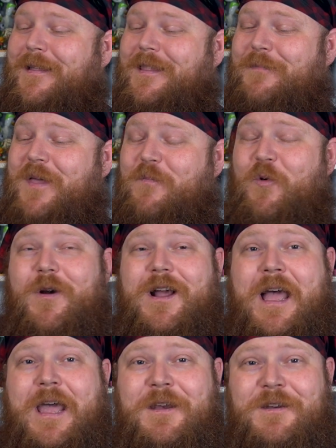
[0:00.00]
The people were
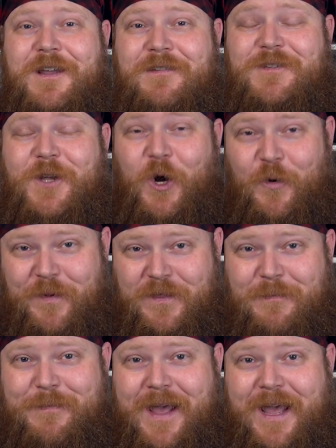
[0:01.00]
kind enough to
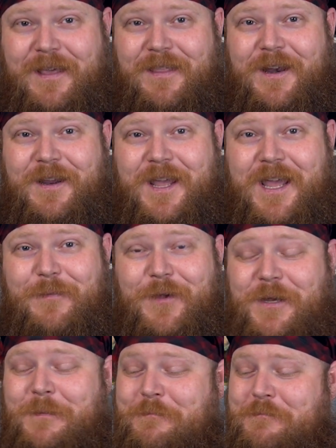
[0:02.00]
open the bag that it came
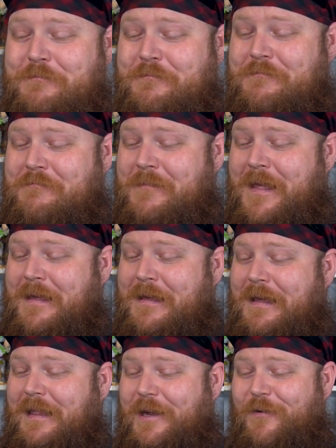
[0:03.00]
in.
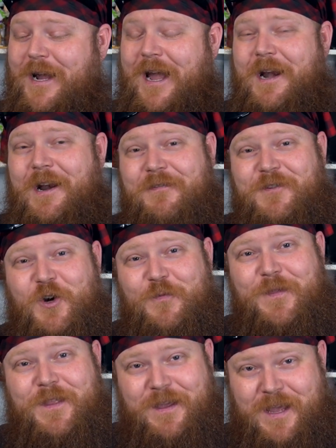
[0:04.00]
They were kind enough to
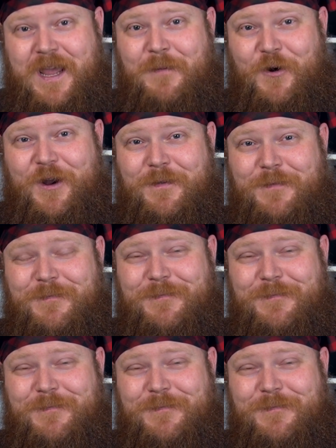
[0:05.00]
open the camera.